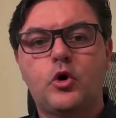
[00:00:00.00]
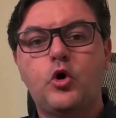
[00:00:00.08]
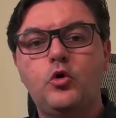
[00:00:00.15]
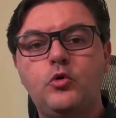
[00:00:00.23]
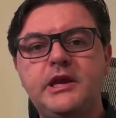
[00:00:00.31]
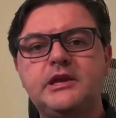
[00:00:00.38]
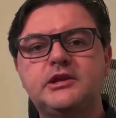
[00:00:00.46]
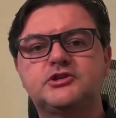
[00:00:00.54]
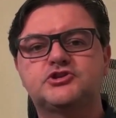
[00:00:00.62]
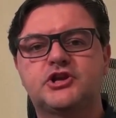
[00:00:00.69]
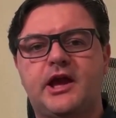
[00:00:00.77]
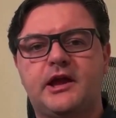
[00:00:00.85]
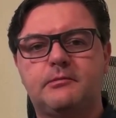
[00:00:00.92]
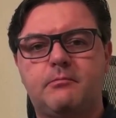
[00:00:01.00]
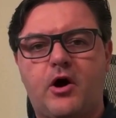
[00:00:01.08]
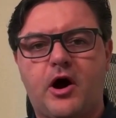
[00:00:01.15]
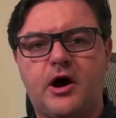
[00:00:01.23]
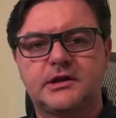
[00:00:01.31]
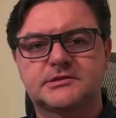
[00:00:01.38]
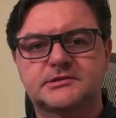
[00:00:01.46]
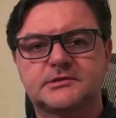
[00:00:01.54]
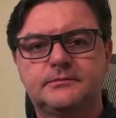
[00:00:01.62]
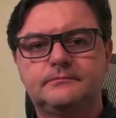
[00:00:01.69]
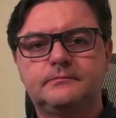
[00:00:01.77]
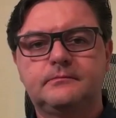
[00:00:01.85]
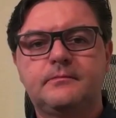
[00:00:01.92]
green check marks,
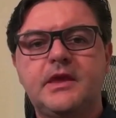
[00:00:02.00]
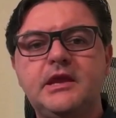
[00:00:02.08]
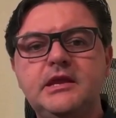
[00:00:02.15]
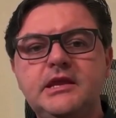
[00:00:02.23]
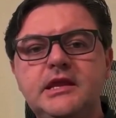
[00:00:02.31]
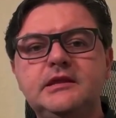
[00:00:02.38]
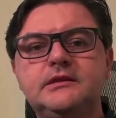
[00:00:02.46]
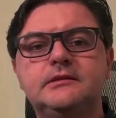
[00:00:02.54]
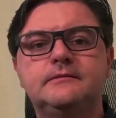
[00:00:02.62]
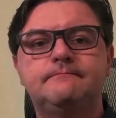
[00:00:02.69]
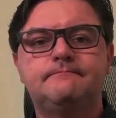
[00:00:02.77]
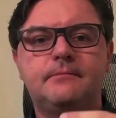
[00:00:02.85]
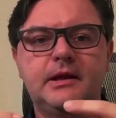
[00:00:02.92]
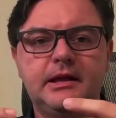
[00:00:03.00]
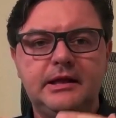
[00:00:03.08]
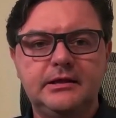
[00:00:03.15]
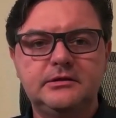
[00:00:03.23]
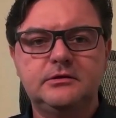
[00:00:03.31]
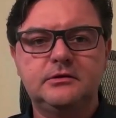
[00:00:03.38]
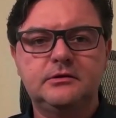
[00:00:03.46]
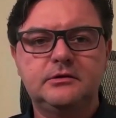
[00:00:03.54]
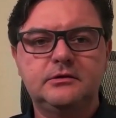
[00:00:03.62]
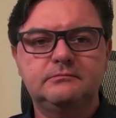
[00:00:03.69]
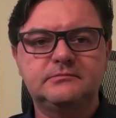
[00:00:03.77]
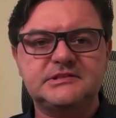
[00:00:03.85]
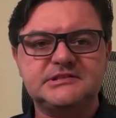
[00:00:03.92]
neat little
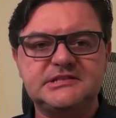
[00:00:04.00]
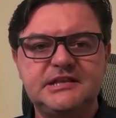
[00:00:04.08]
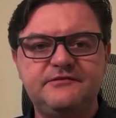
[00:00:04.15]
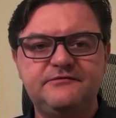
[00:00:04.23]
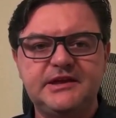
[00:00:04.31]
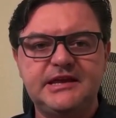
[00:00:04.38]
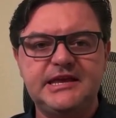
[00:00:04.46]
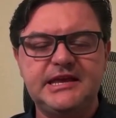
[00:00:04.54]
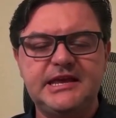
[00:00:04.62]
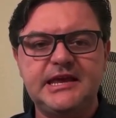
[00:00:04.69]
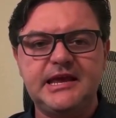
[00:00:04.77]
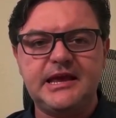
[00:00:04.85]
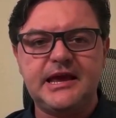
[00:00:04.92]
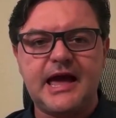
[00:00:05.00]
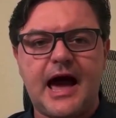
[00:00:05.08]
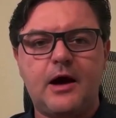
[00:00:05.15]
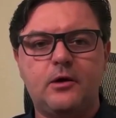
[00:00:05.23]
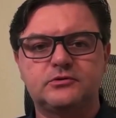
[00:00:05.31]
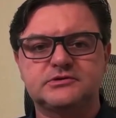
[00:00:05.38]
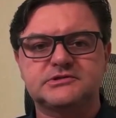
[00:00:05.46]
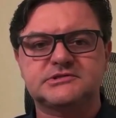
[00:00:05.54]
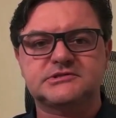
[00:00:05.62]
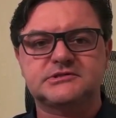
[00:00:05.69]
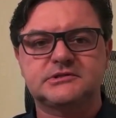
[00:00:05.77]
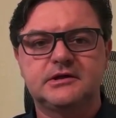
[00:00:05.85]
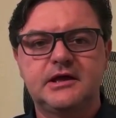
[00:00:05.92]
CVE
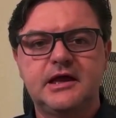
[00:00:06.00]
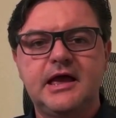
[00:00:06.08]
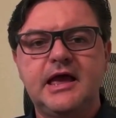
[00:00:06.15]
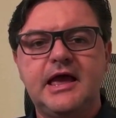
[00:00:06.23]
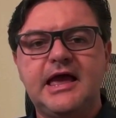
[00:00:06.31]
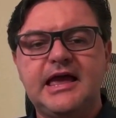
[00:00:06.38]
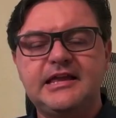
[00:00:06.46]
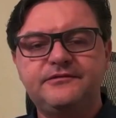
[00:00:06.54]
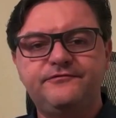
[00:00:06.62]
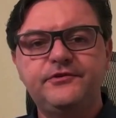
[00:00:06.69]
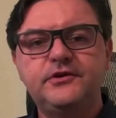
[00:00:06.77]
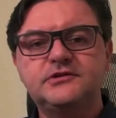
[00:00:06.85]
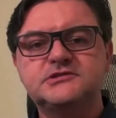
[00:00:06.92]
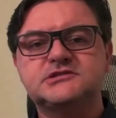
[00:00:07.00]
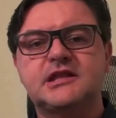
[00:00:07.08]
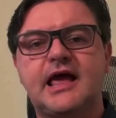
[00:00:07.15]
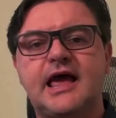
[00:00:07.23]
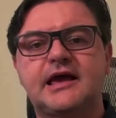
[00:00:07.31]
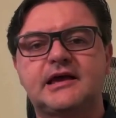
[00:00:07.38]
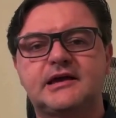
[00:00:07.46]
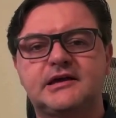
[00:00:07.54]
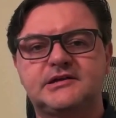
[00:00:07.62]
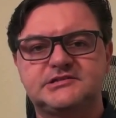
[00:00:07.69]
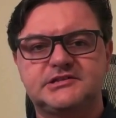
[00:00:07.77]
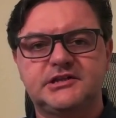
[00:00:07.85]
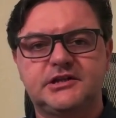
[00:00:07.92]
counts. It feels like
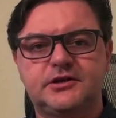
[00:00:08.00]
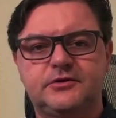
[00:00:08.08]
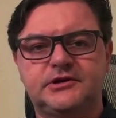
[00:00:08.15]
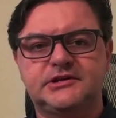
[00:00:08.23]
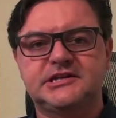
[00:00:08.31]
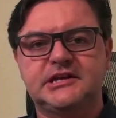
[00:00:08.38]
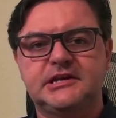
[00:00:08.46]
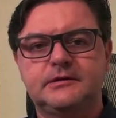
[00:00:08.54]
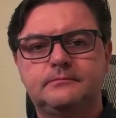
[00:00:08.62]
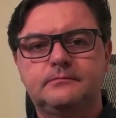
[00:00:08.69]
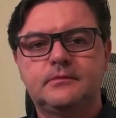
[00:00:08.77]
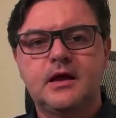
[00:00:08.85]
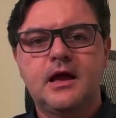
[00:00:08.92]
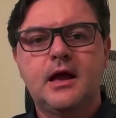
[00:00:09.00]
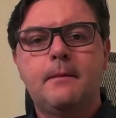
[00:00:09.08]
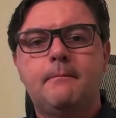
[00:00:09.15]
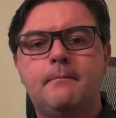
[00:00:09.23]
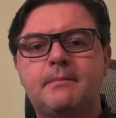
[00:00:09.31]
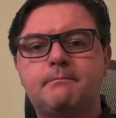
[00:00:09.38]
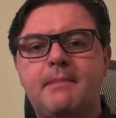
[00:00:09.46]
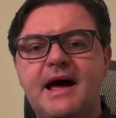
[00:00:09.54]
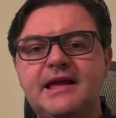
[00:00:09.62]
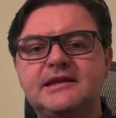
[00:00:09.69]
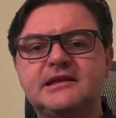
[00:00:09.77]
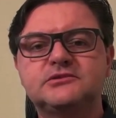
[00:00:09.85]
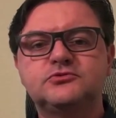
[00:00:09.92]
security. But
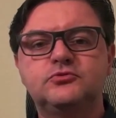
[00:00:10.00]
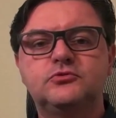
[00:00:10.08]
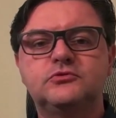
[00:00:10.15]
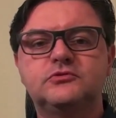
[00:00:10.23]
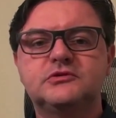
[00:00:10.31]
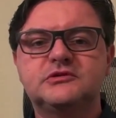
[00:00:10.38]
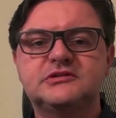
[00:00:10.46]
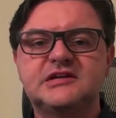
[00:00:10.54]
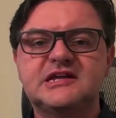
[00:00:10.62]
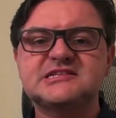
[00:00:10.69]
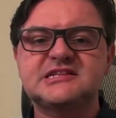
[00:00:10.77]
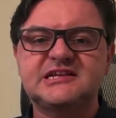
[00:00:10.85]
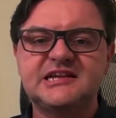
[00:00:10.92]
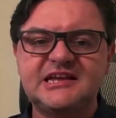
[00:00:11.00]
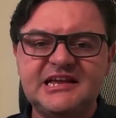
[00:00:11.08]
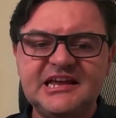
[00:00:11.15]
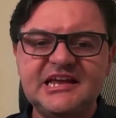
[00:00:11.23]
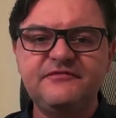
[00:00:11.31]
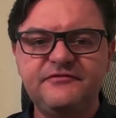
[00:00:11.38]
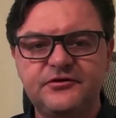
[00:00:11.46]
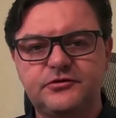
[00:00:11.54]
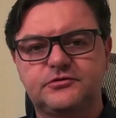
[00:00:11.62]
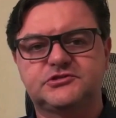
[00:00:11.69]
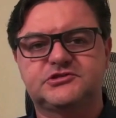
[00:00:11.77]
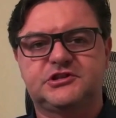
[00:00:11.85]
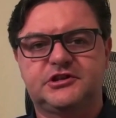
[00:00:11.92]
buying a tool doesn't give you
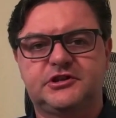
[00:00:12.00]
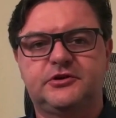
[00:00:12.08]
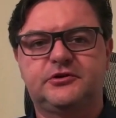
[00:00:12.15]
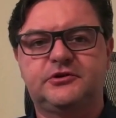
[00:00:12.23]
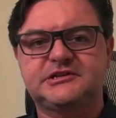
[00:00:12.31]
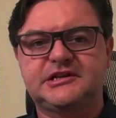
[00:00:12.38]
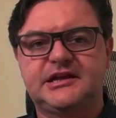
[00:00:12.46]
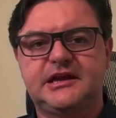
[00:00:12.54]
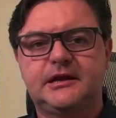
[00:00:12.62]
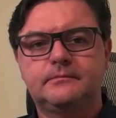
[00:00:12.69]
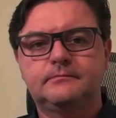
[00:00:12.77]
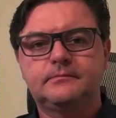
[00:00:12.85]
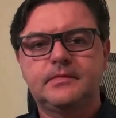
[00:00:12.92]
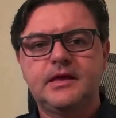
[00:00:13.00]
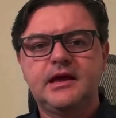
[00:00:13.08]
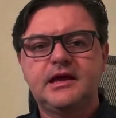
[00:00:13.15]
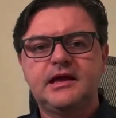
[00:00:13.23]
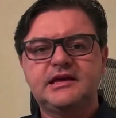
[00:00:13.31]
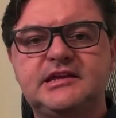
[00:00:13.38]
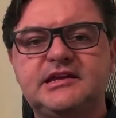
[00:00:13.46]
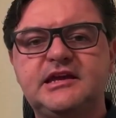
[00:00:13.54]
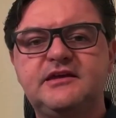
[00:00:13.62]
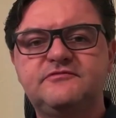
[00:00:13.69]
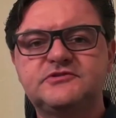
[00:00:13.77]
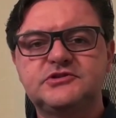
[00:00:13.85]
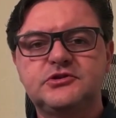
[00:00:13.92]
security, it
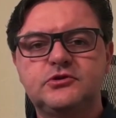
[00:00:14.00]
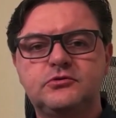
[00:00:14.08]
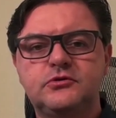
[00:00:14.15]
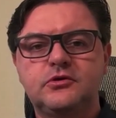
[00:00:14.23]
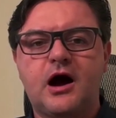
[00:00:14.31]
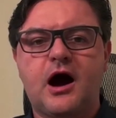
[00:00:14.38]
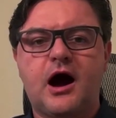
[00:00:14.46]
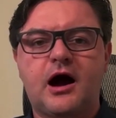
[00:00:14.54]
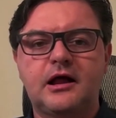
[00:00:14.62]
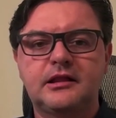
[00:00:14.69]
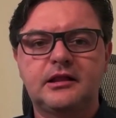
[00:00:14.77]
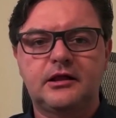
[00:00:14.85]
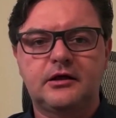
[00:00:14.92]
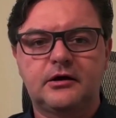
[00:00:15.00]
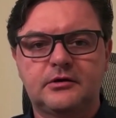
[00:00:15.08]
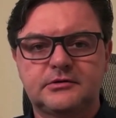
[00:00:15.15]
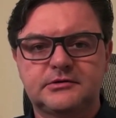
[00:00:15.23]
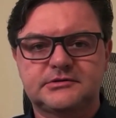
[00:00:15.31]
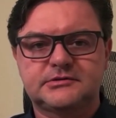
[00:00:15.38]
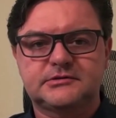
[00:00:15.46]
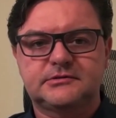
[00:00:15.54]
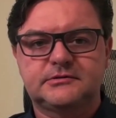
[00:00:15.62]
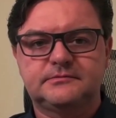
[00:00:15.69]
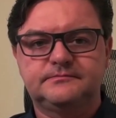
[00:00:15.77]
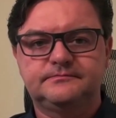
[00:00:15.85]
gives you alerts.